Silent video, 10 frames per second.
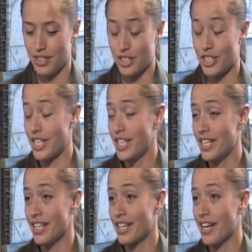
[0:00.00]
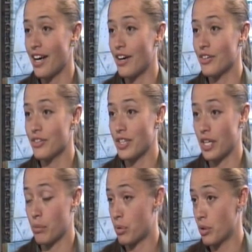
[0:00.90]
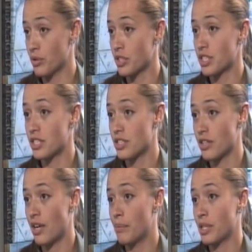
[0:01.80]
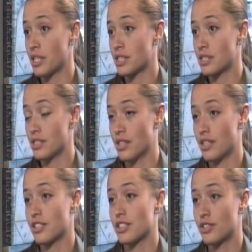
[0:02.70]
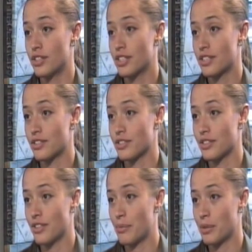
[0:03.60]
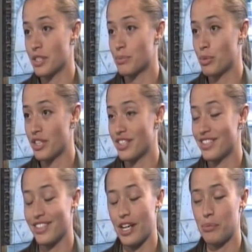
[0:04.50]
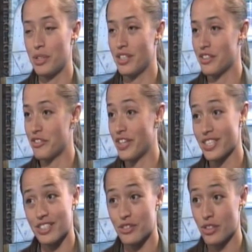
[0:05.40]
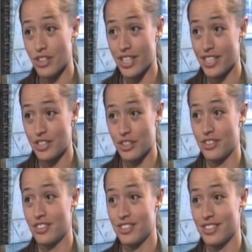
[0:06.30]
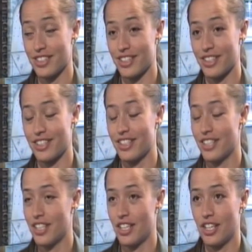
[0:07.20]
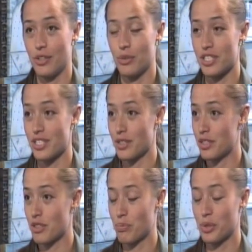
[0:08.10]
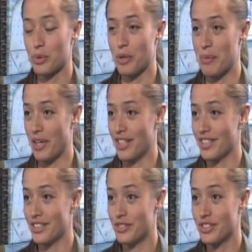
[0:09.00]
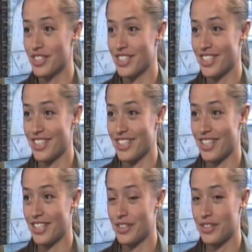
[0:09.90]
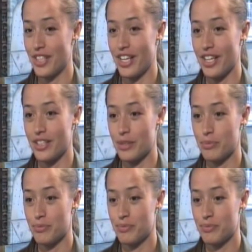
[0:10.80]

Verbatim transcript: seeing how they approached ceramics and not just traditional ceramics, but I mean the festival at Icheon there was just blew my mind. It really did, and and um,